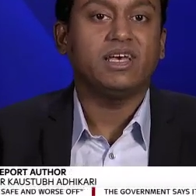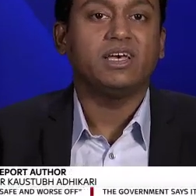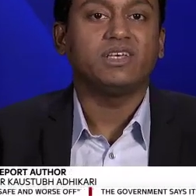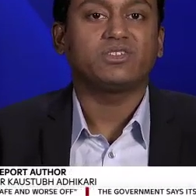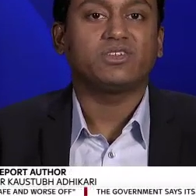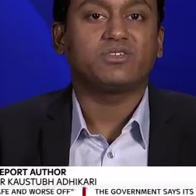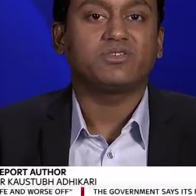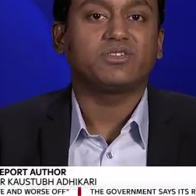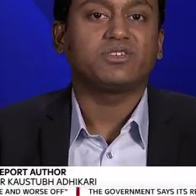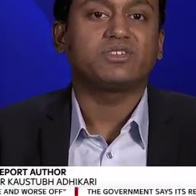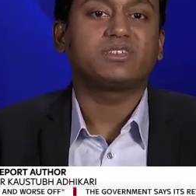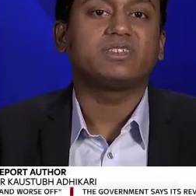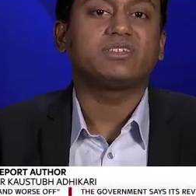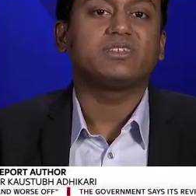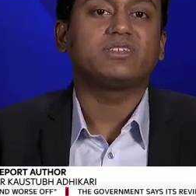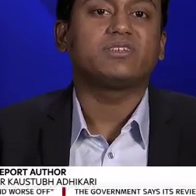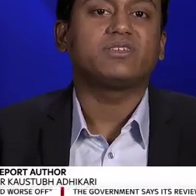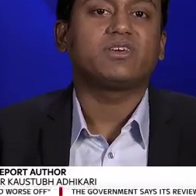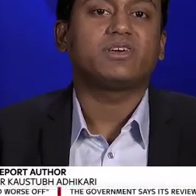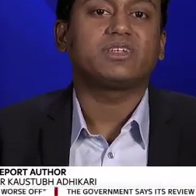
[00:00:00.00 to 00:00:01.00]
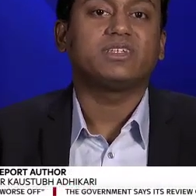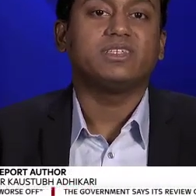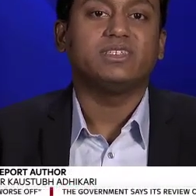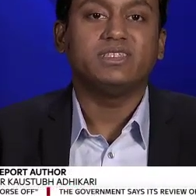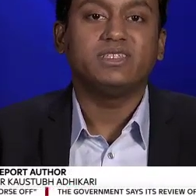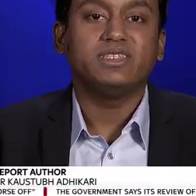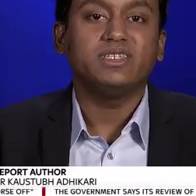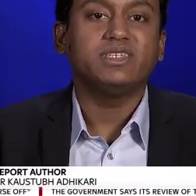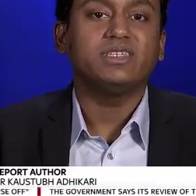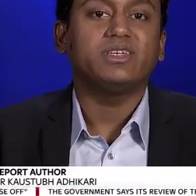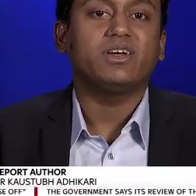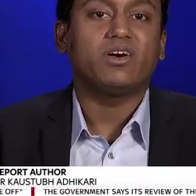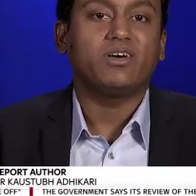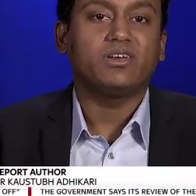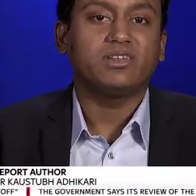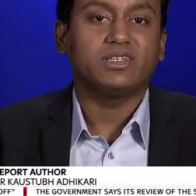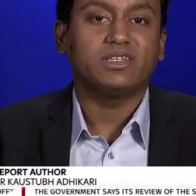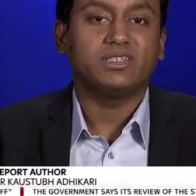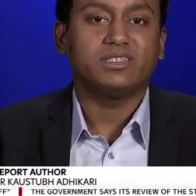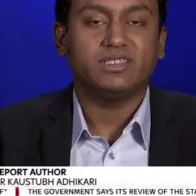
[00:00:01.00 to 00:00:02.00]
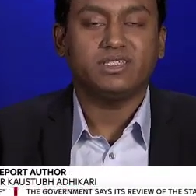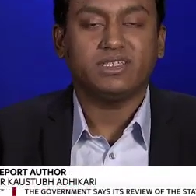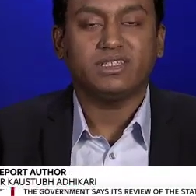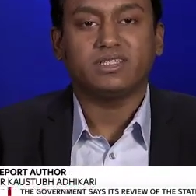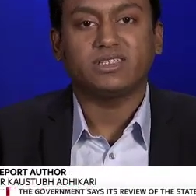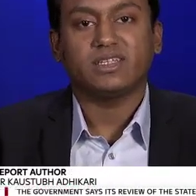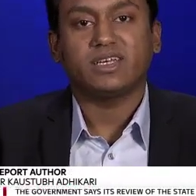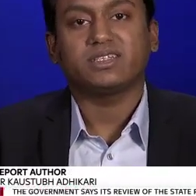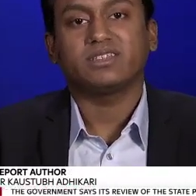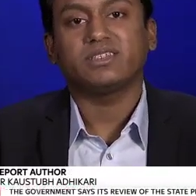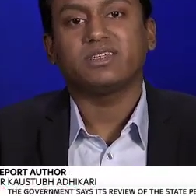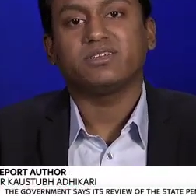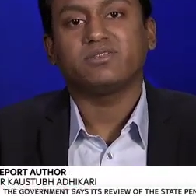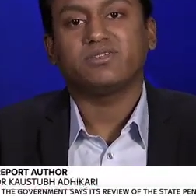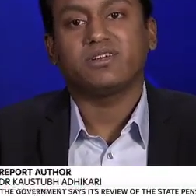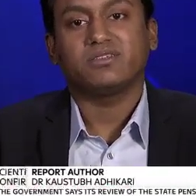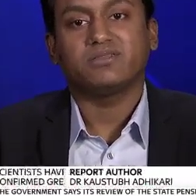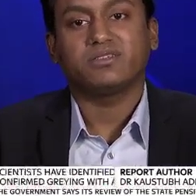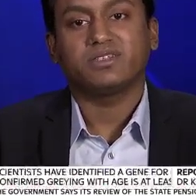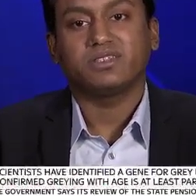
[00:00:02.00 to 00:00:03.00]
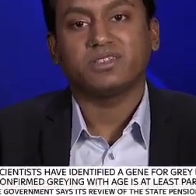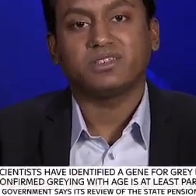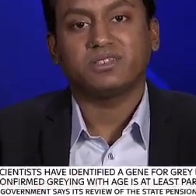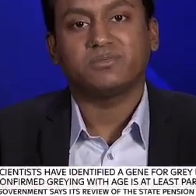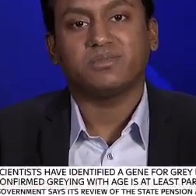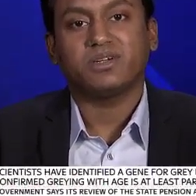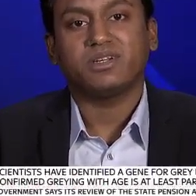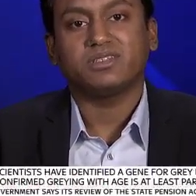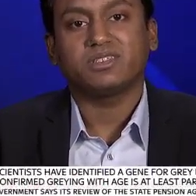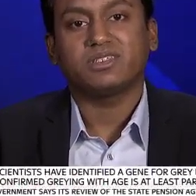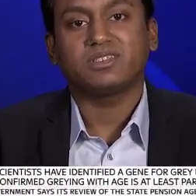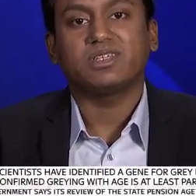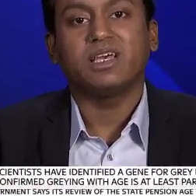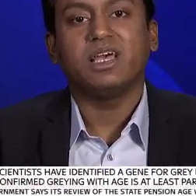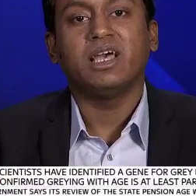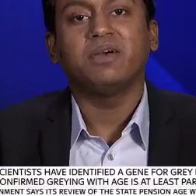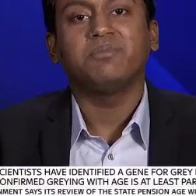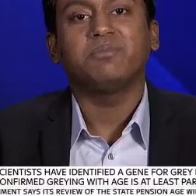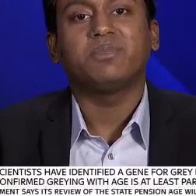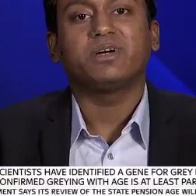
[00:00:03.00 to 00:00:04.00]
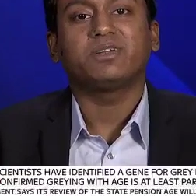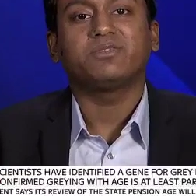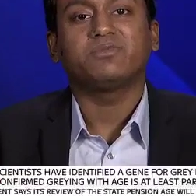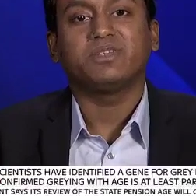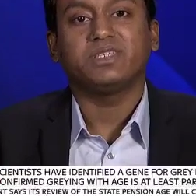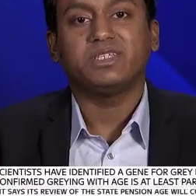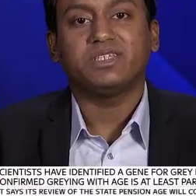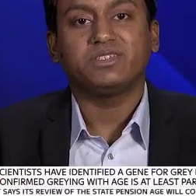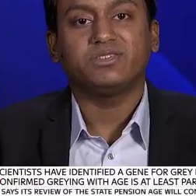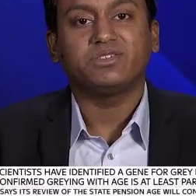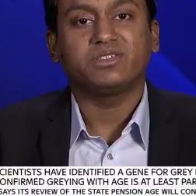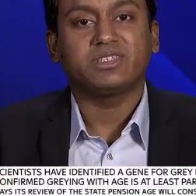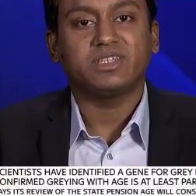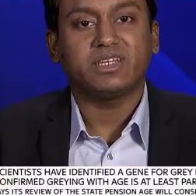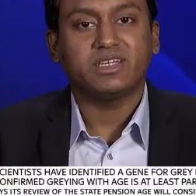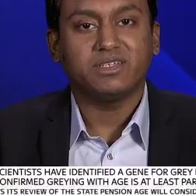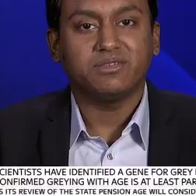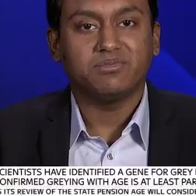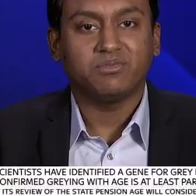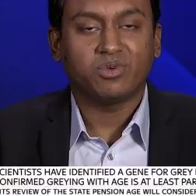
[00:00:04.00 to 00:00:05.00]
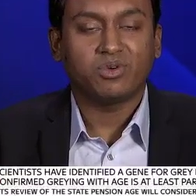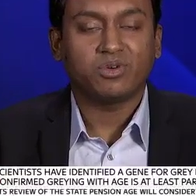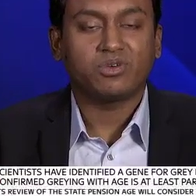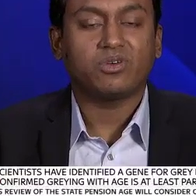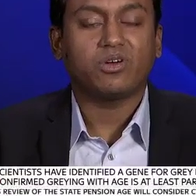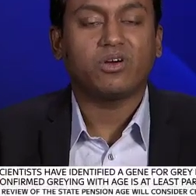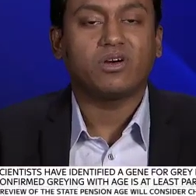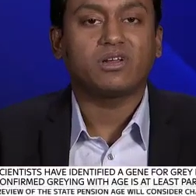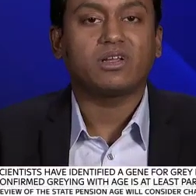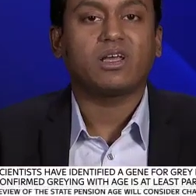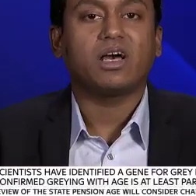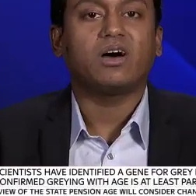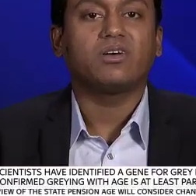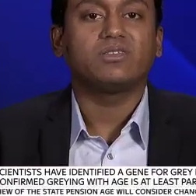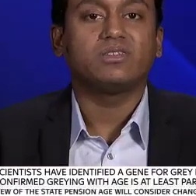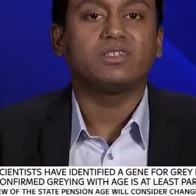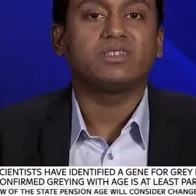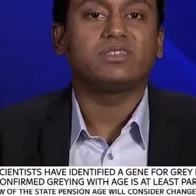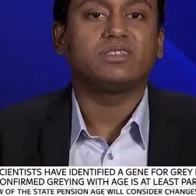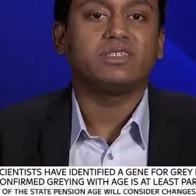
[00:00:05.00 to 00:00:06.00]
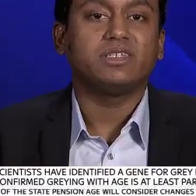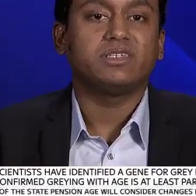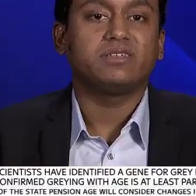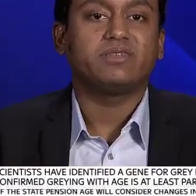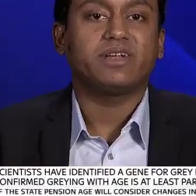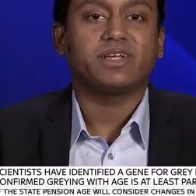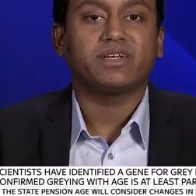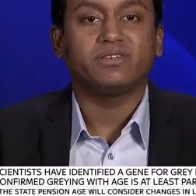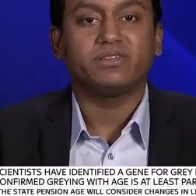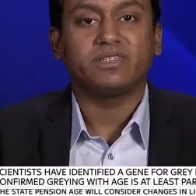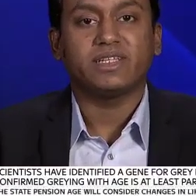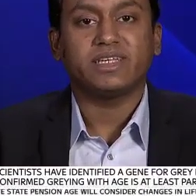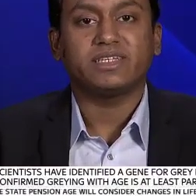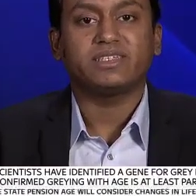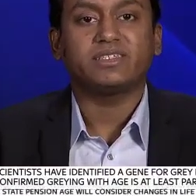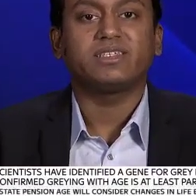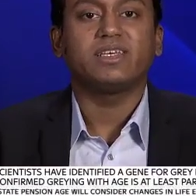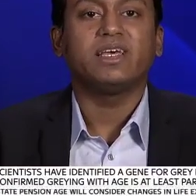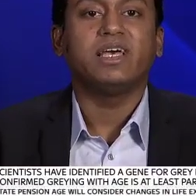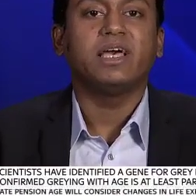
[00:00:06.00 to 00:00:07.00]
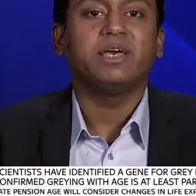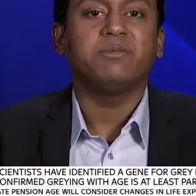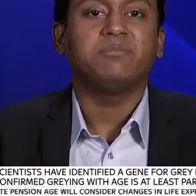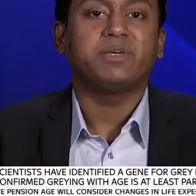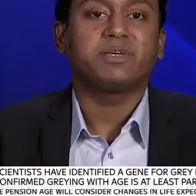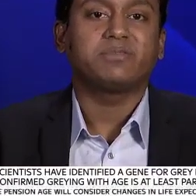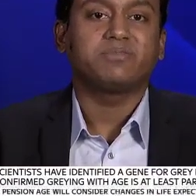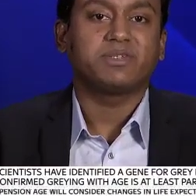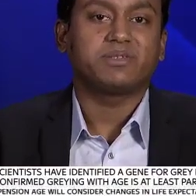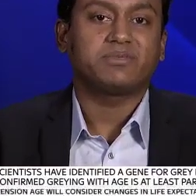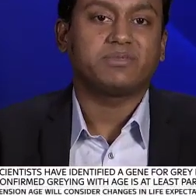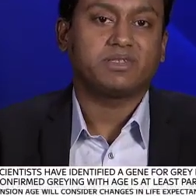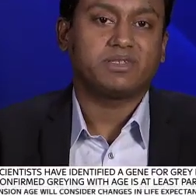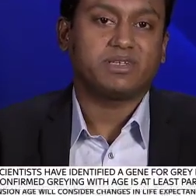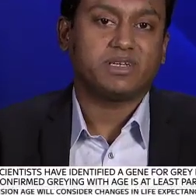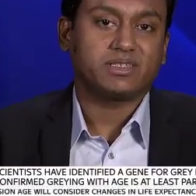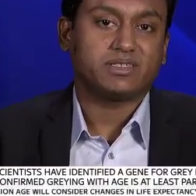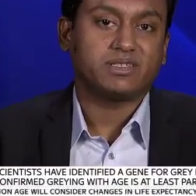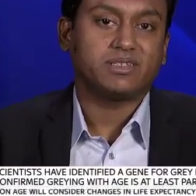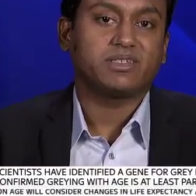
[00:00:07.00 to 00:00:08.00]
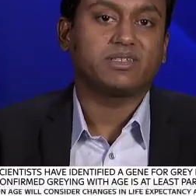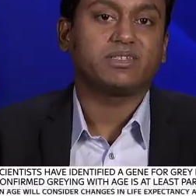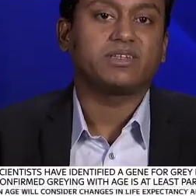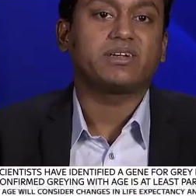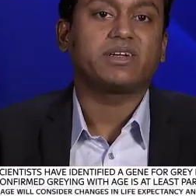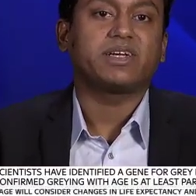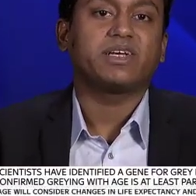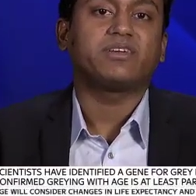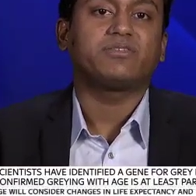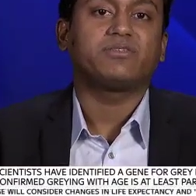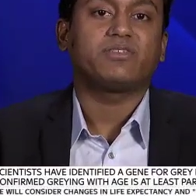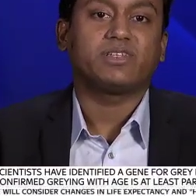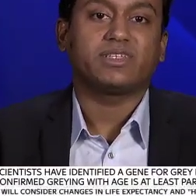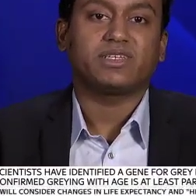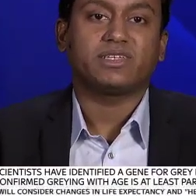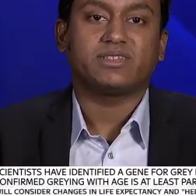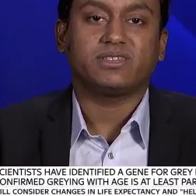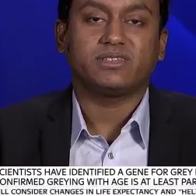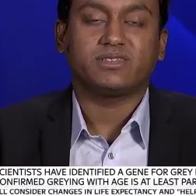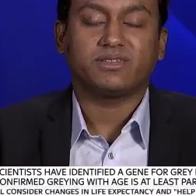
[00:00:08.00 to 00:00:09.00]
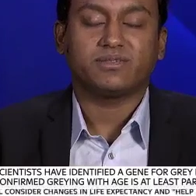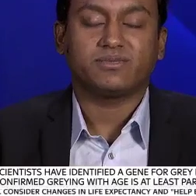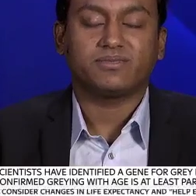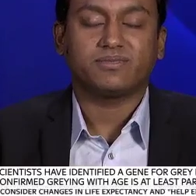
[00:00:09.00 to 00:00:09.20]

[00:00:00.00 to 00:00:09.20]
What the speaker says: So, of course, this is not the only gene that's involved in this process, but we need to study more on how this gene regulates pigment production in our hair follicles.